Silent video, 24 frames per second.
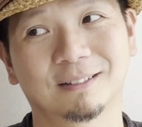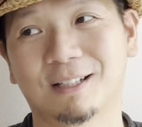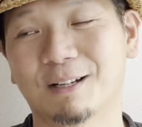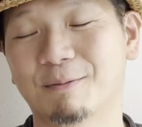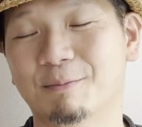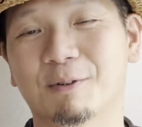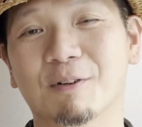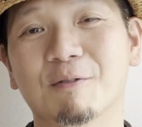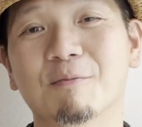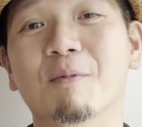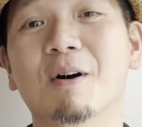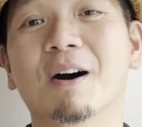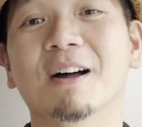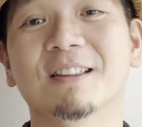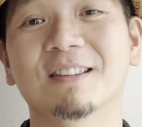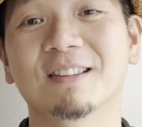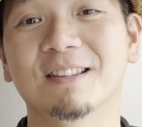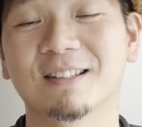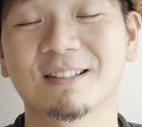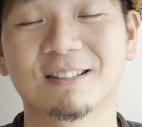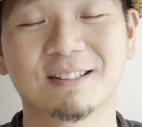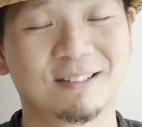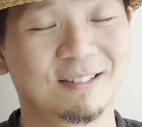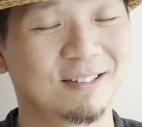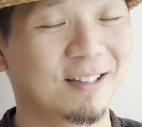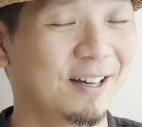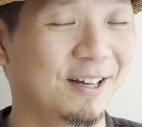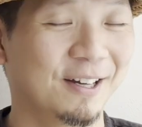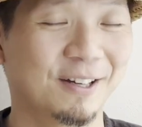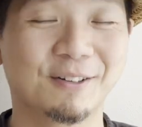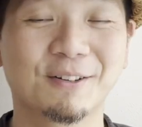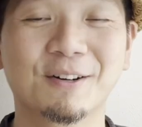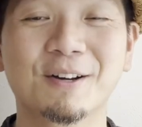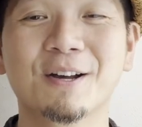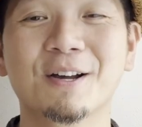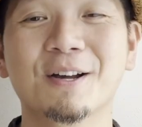couple of months
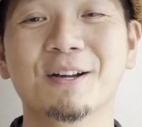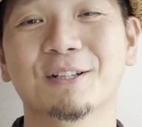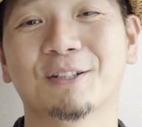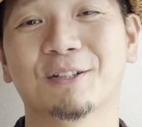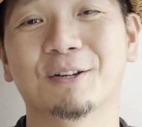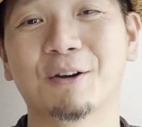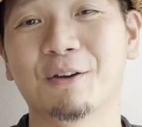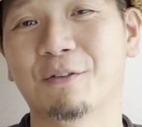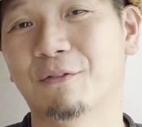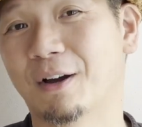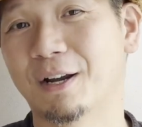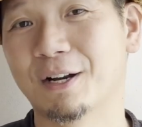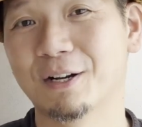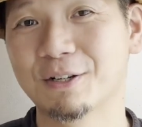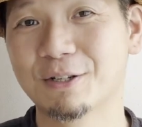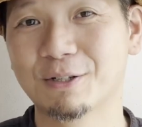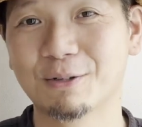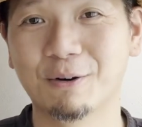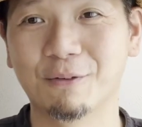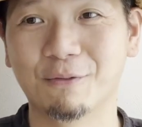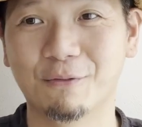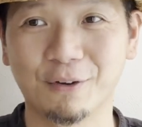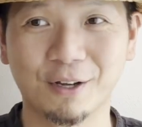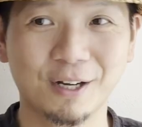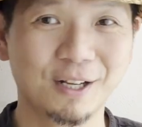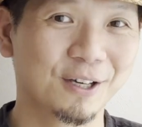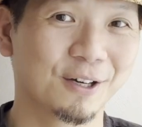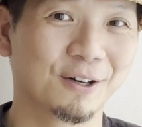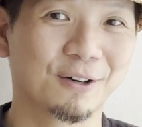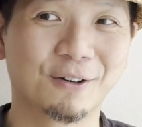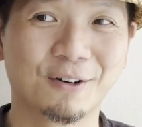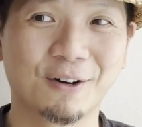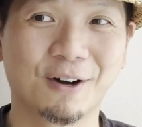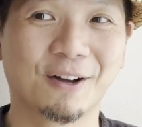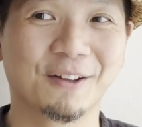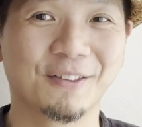now. So if I don't do a
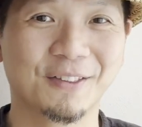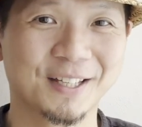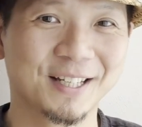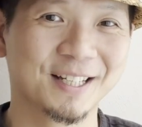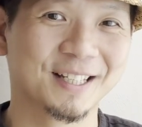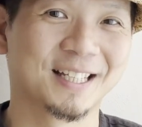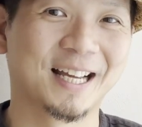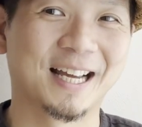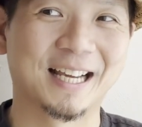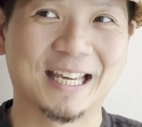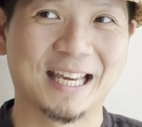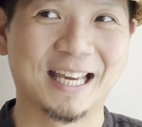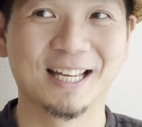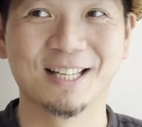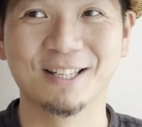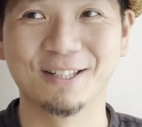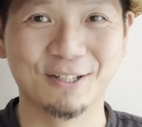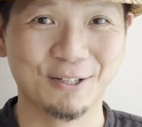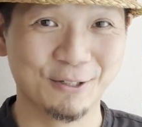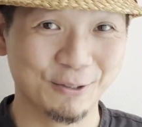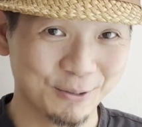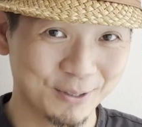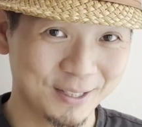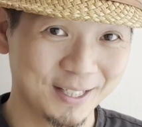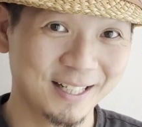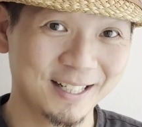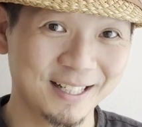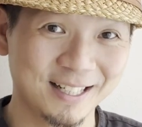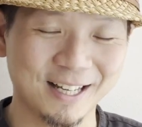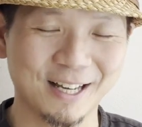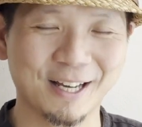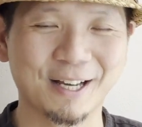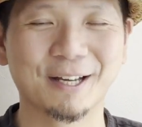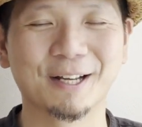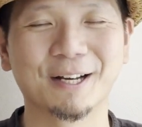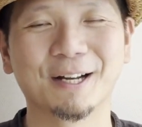video on this, I can't use
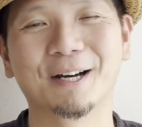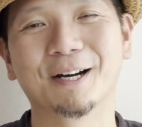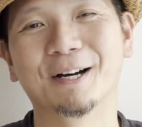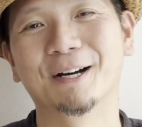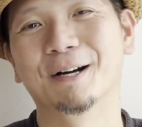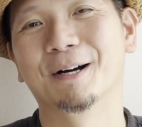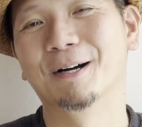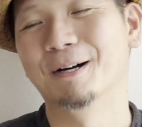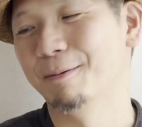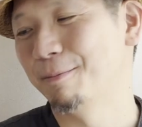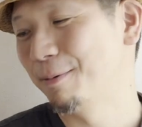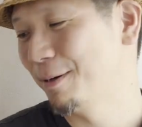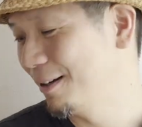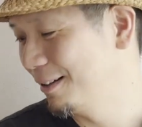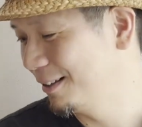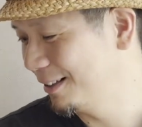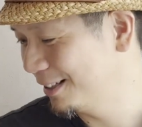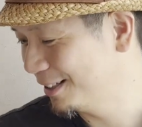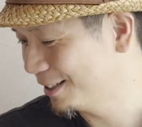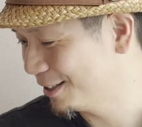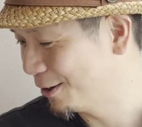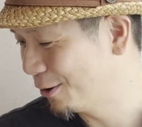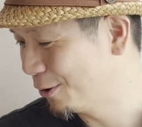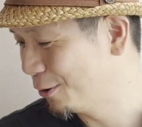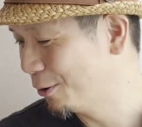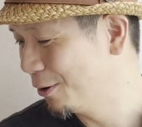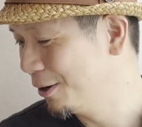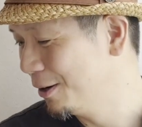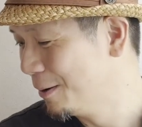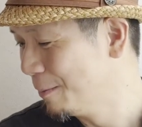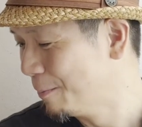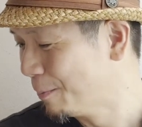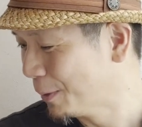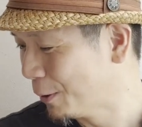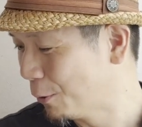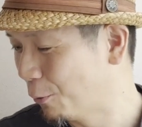it. And apparently, so
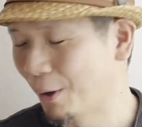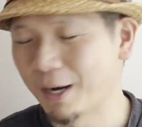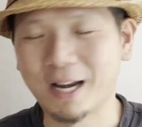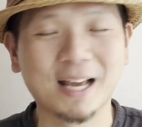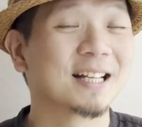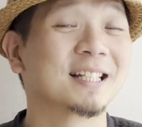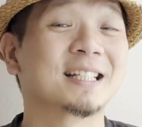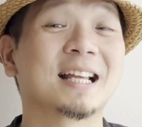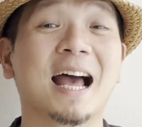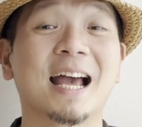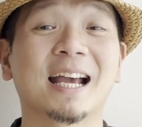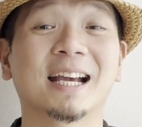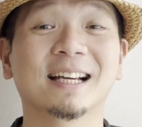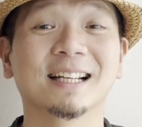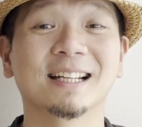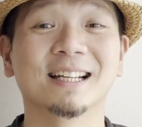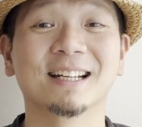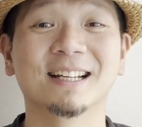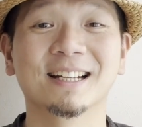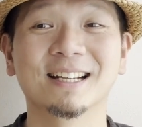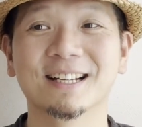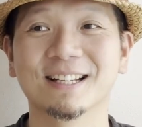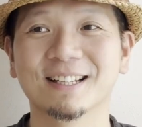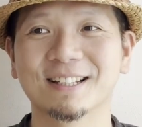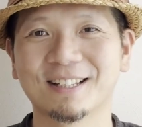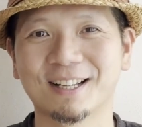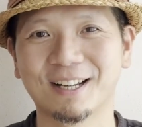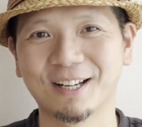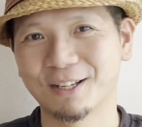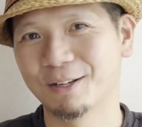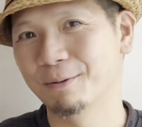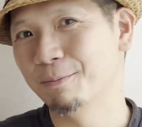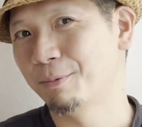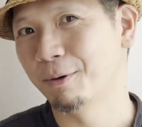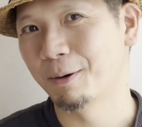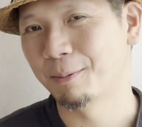what exactly it is,
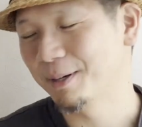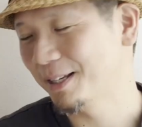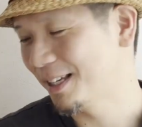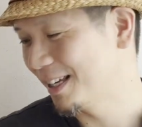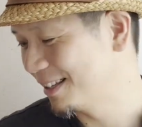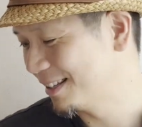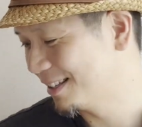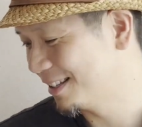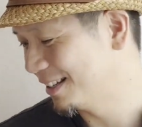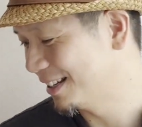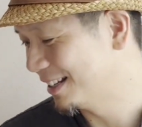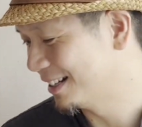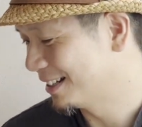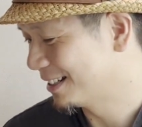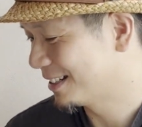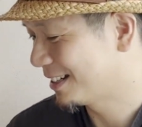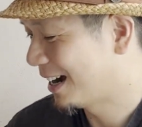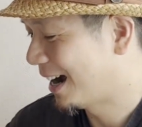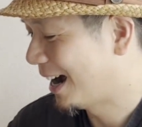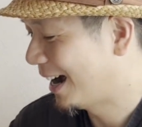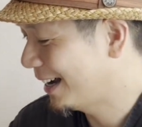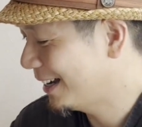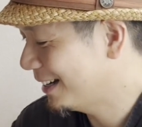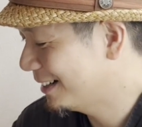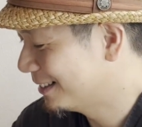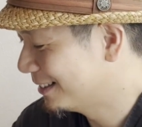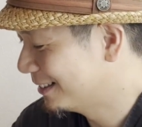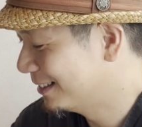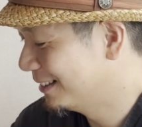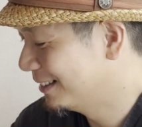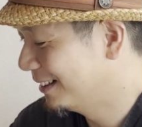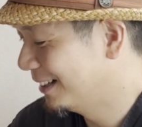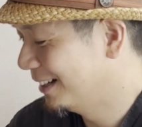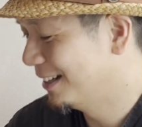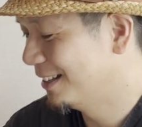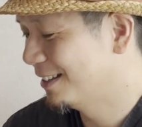you probably can see in the
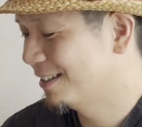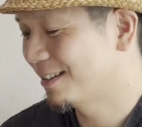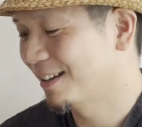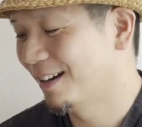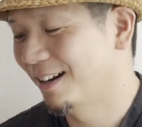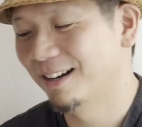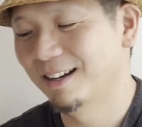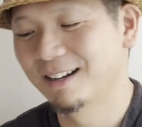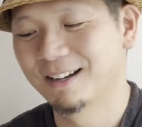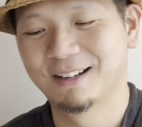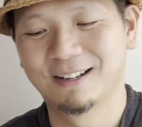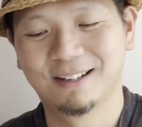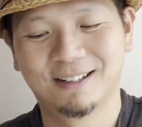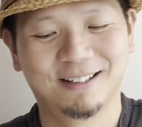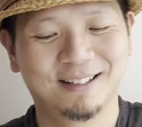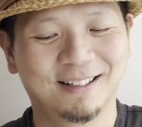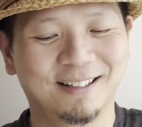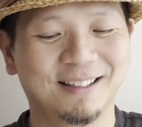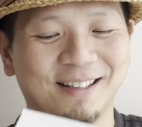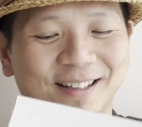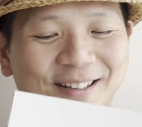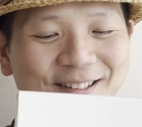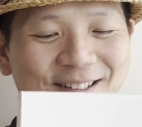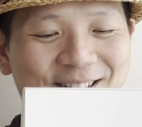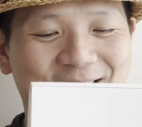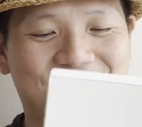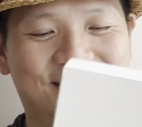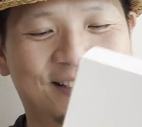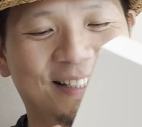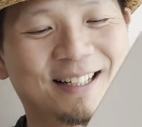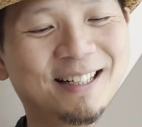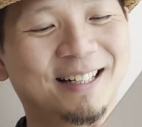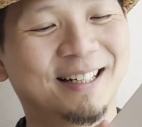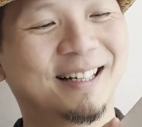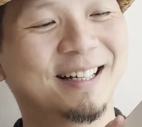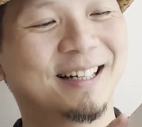title. It's there's
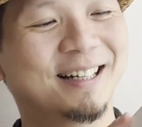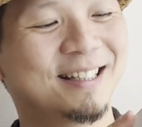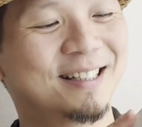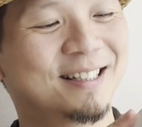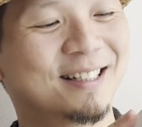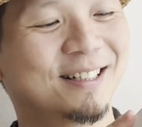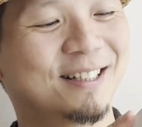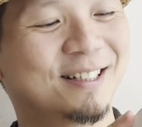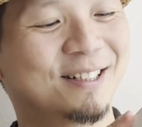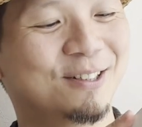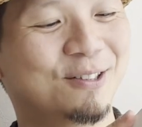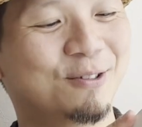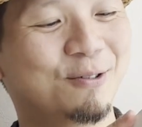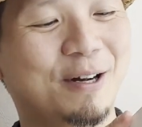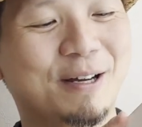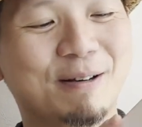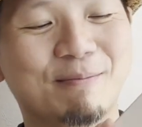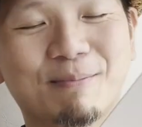it's a little white